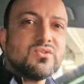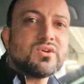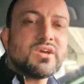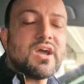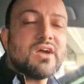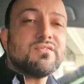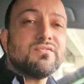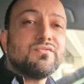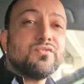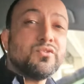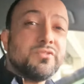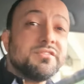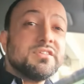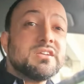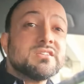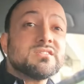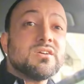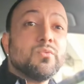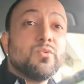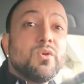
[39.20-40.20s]
out for, the
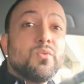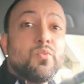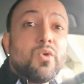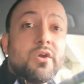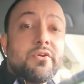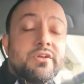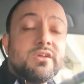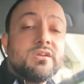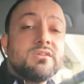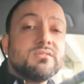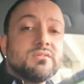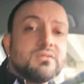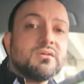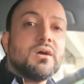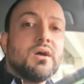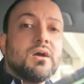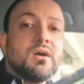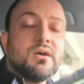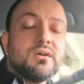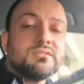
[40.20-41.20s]
things that we're worried
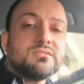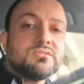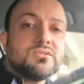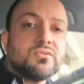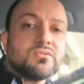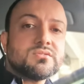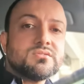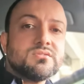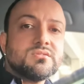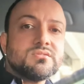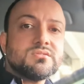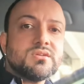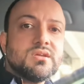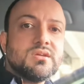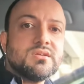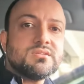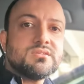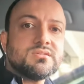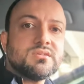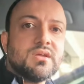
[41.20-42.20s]
as doctors
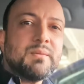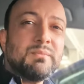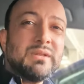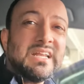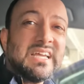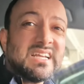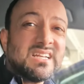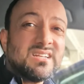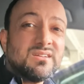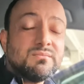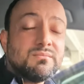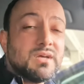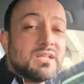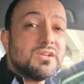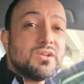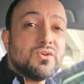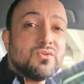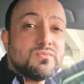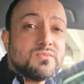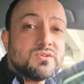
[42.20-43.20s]
is malignant
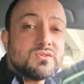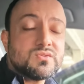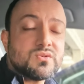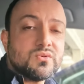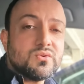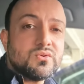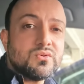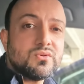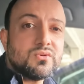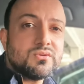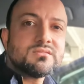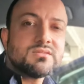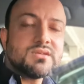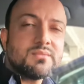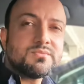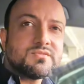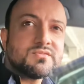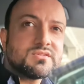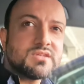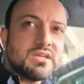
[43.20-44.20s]
melanomas, or
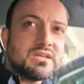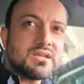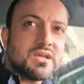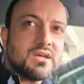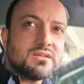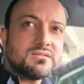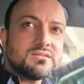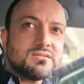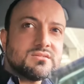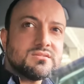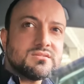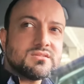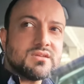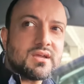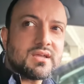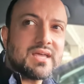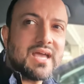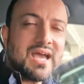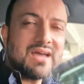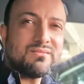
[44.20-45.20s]
types of skin cancers
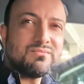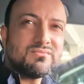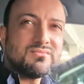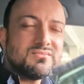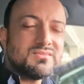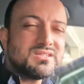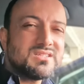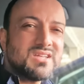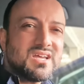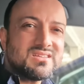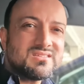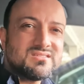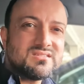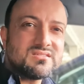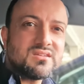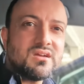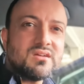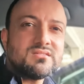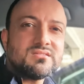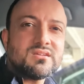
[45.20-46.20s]
that can
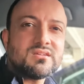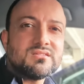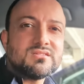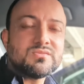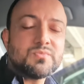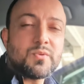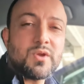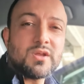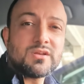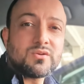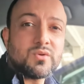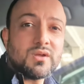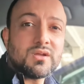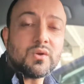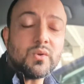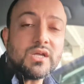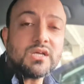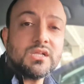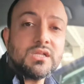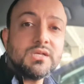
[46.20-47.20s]
metastasize. They can spread quite
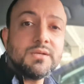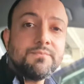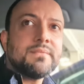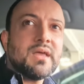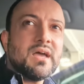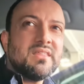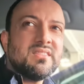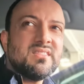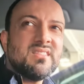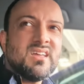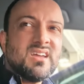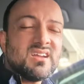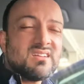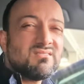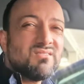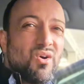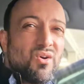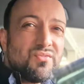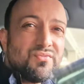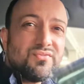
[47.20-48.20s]
quickly, and they
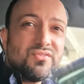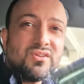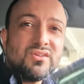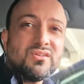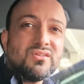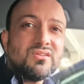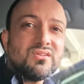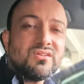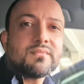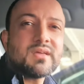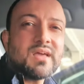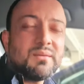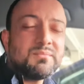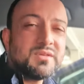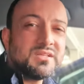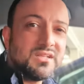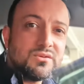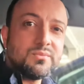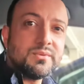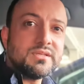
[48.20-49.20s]
often can
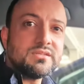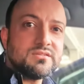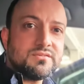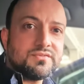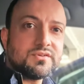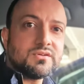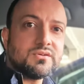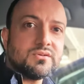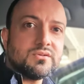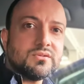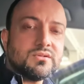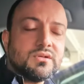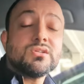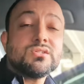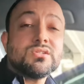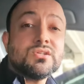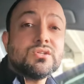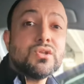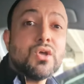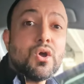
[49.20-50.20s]
be a little bit
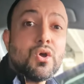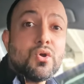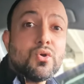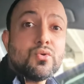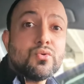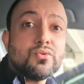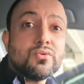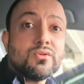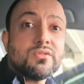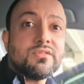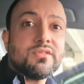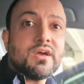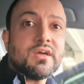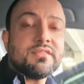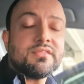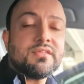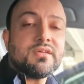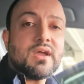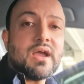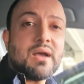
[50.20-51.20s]
difficult to know
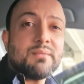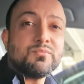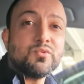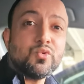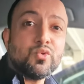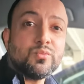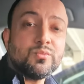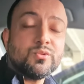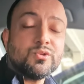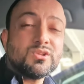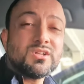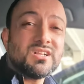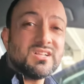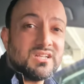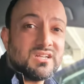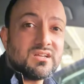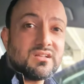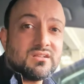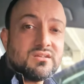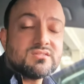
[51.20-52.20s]
that they're abnormal
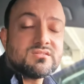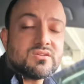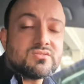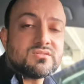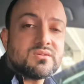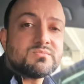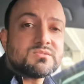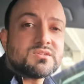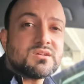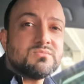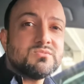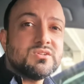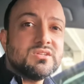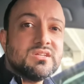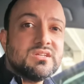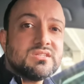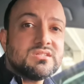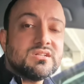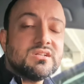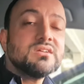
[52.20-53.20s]
clinically. So sometimes you
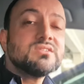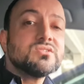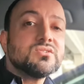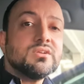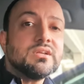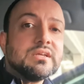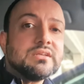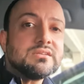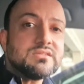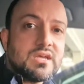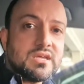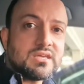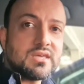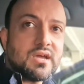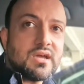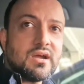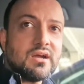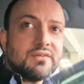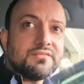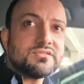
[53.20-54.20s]
need to literally take
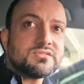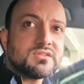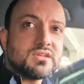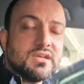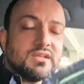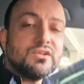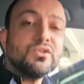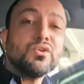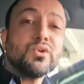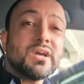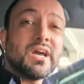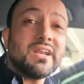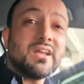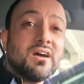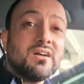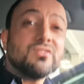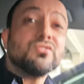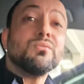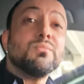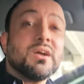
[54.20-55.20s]
it out of the skin, look at it
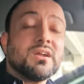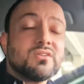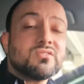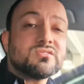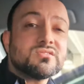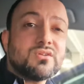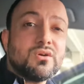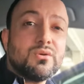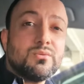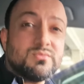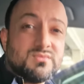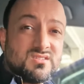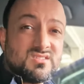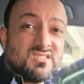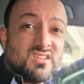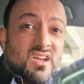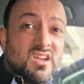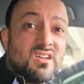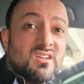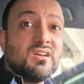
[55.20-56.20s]
under a microscope to
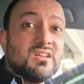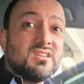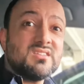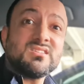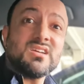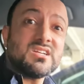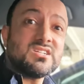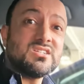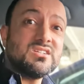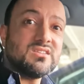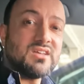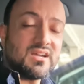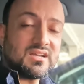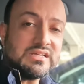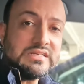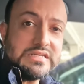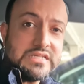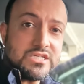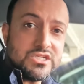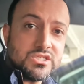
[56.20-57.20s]
say it is actually that
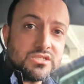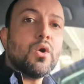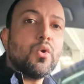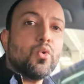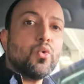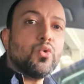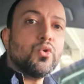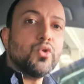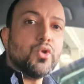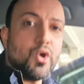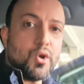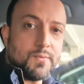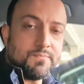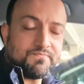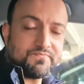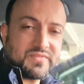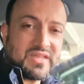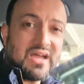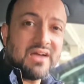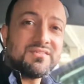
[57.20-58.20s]
condition or not.
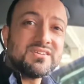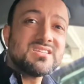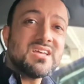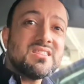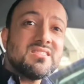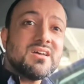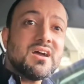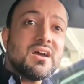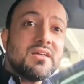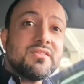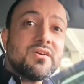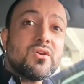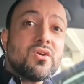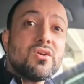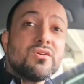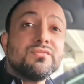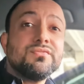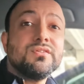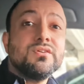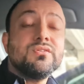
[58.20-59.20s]
Having said that, there
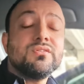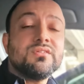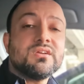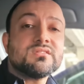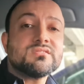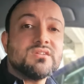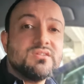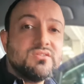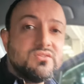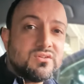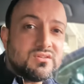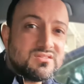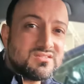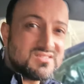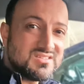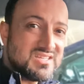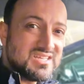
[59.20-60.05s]
are a few things that you can see